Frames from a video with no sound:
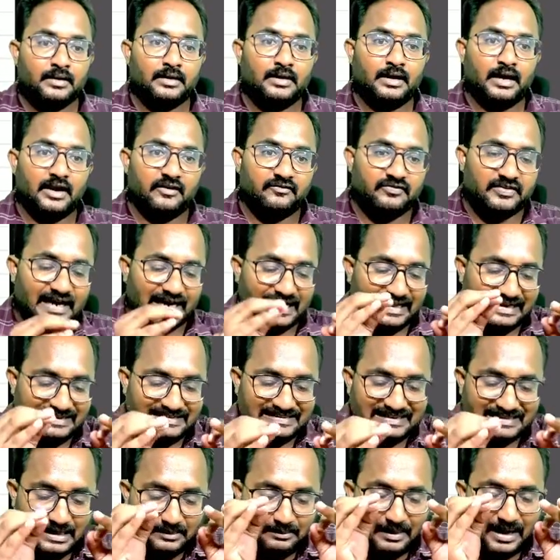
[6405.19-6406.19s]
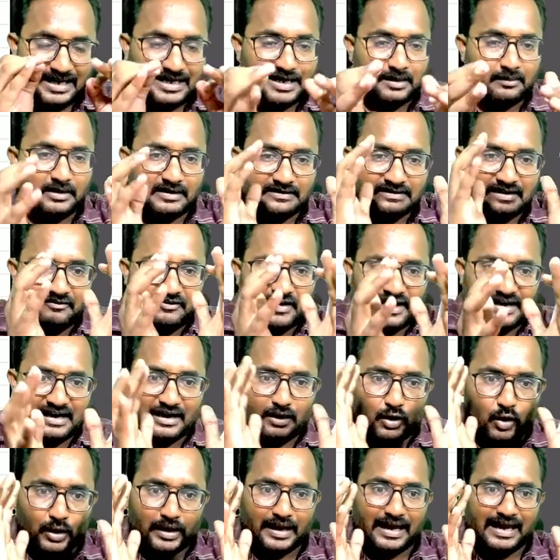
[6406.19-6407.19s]
If that is in the multiples of 100,
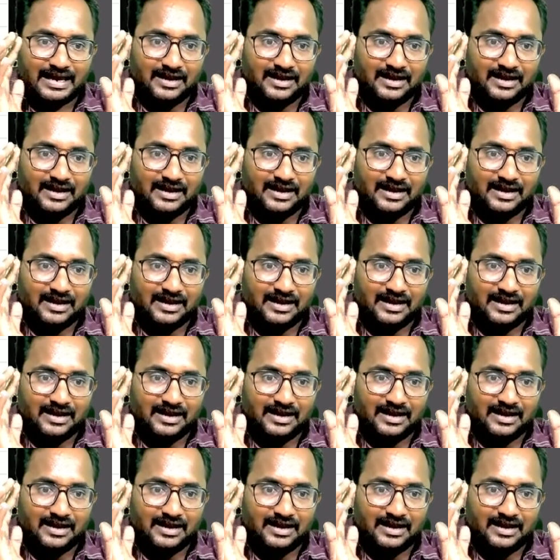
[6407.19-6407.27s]
okay.